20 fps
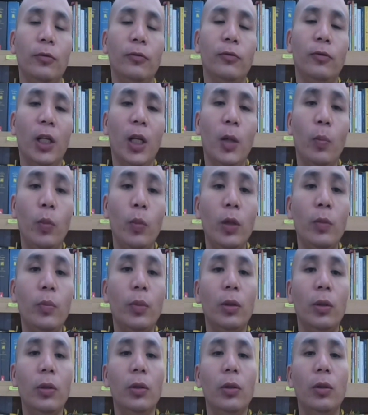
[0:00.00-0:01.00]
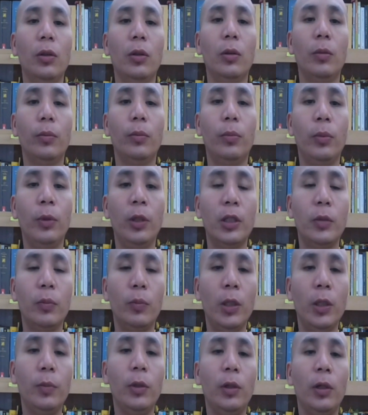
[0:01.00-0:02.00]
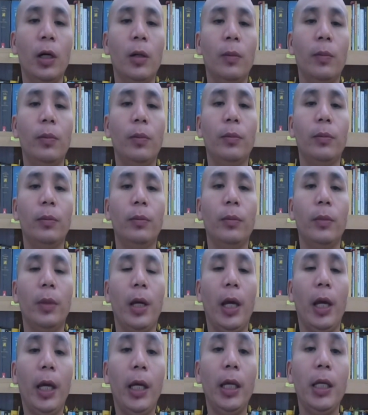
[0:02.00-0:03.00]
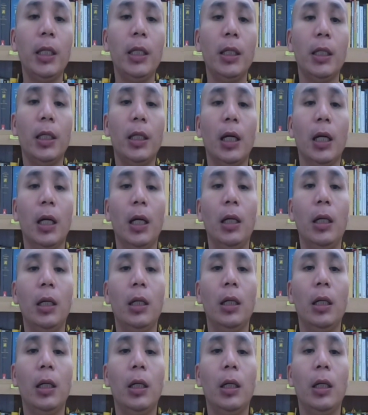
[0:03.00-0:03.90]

for the people, Buddhist people of India,